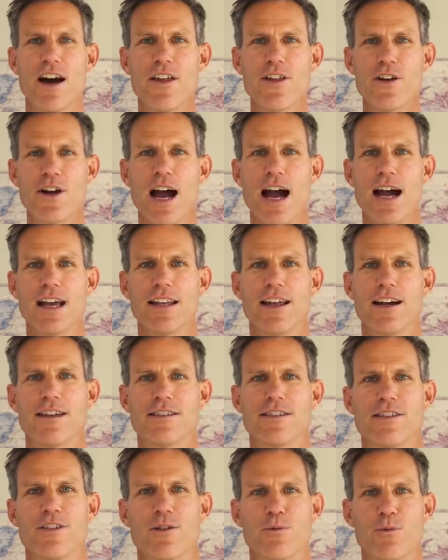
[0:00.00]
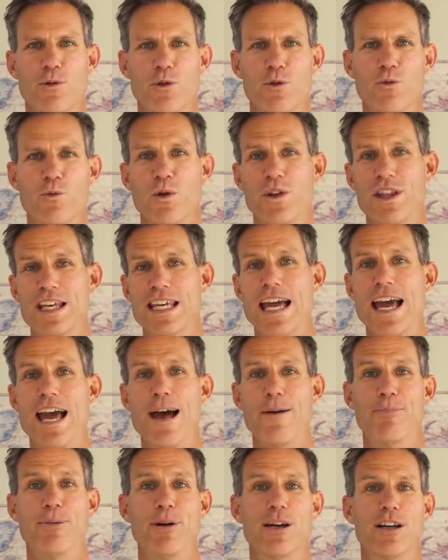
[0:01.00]
The other highlights of the route were the
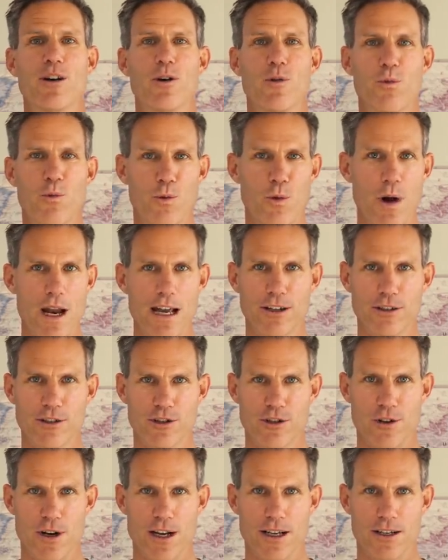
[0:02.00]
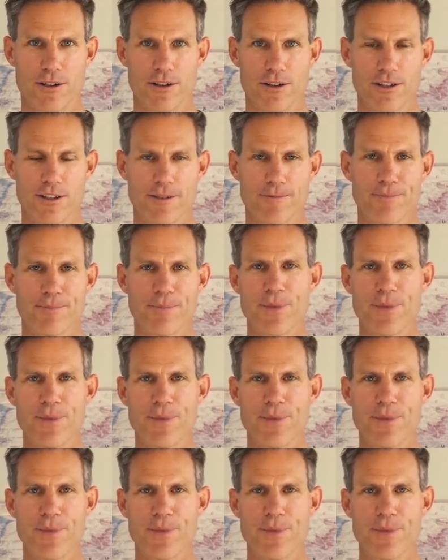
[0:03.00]
epic rail trails.